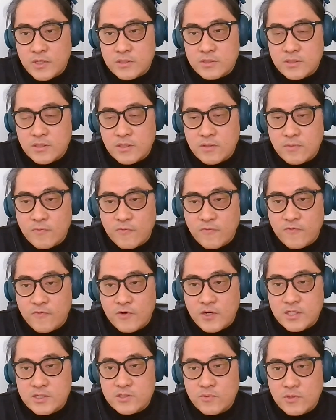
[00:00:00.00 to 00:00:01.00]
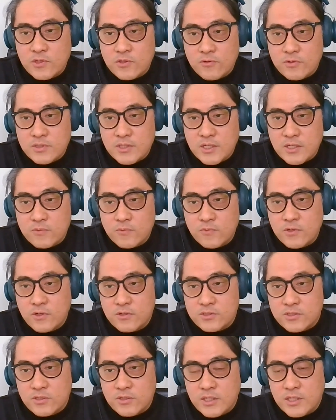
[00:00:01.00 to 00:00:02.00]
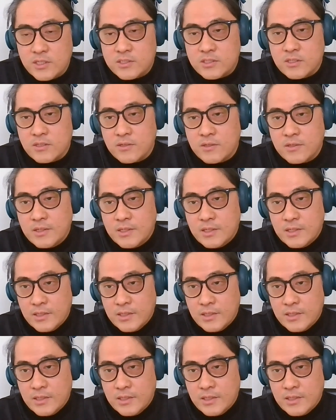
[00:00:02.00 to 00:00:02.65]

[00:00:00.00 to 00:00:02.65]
But for us, we thought that we also need to